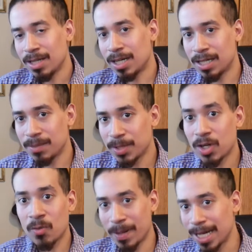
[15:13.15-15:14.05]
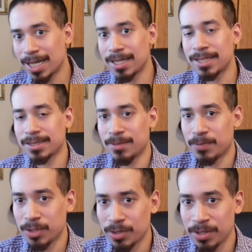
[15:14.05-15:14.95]
um, you go back on his
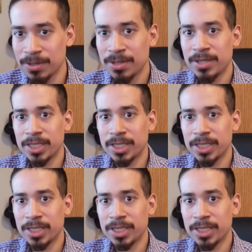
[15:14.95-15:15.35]
computer,